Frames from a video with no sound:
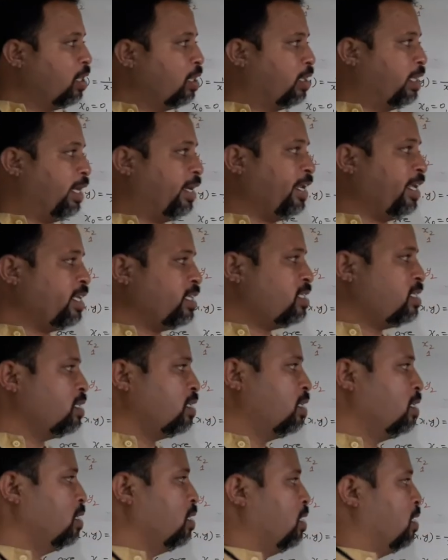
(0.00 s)
That is,
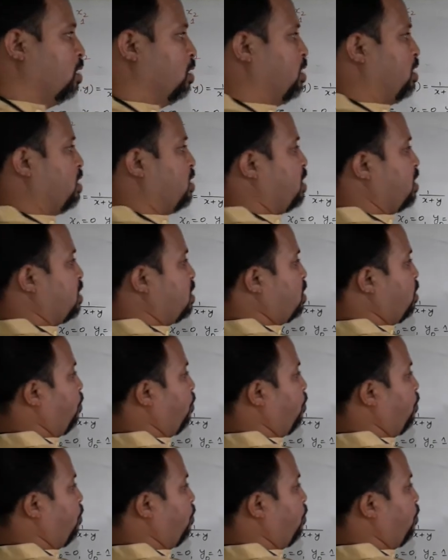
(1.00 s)
this is the